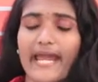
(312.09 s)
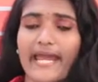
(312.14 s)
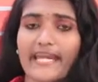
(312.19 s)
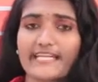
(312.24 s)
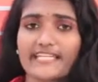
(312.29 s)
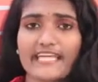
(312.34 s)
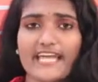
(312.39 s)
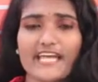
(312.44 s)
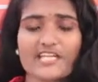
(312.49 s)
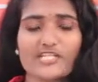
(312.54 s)

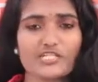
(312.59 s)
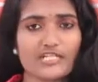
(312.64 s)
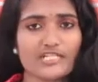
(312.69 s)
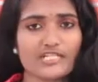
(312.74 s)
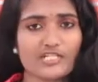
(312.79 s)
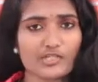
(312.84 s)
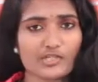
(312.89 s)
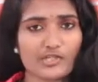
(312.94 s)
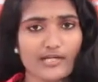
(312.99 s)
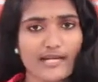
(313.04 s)
engaged
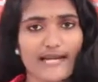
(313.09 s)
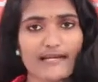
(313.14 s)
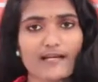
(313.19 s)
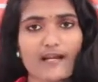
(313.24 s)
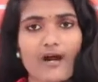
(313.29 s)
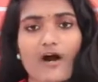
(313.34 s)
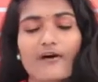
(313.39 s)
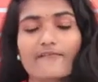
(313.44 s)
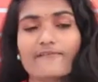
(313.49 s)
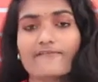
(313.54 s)
in trade
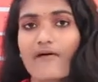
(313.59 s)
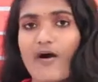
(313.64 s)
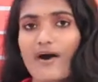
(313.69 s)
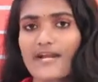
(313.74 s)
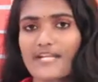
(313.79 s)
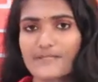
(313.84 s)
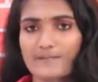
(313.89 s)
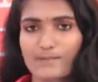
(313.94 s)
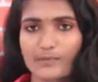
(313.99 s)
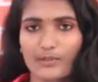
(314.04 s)
of
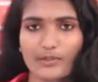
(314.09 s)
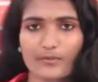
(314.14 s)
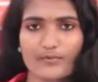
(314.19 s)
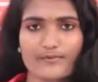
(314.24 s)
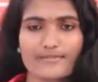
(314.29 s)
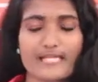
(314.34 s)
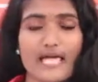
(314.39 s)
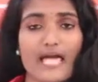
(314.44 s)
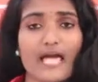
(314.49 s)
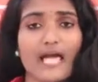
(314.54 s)
forest
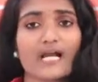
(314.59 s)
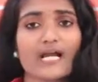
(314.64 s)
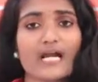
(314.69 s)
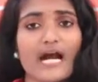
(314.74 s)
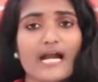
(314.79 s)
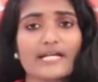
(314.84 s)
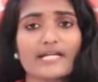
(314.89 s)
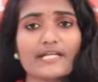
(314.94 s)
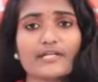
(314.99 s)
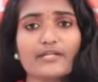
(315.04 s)
produce
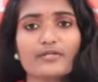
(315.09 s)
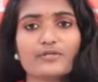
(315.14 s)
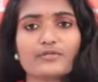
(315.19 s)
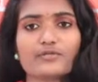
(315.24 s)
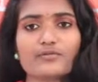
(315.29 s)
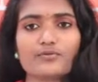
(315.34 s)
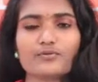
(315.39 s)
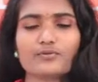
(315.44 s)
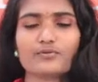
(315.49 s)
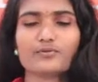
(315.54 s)
continued
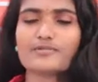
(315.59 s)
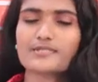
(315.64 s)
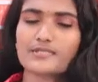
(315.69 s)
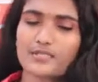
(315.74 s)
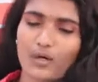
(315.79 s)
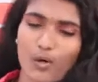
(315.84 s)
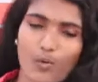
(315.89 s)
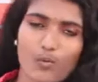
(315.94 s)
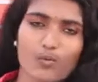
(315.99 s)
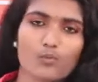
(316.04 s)
to do
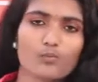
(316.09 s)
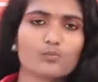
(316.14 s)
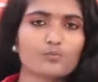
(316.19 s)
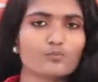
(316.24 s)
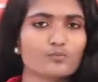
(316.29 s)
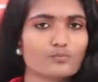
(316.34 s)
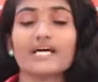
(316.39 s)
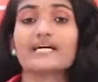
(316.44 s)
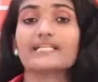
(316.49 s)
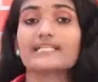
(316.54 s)
so.
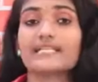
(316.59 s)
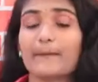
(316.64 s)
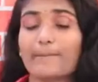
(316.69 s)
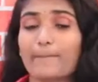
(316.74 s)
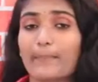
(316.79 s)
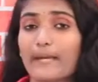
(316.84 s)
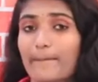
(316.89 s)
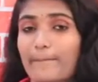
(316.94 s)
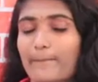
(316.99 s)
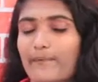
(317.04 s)
The
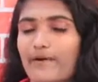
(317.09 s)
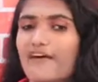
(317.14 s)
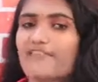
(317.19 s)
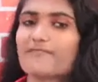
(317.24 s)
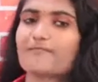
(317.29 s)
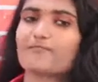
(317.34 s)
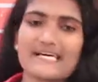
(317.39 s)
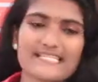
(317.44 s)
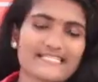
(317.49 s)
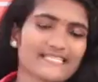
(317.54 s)
people of
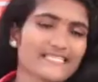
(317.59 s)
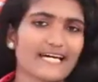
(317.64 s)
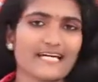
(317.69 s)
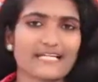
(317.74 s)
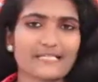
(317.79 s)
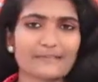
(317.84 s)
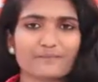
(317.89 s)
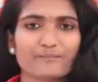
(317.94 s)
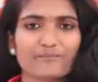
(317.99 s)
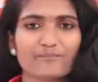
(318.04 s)
BASTAR.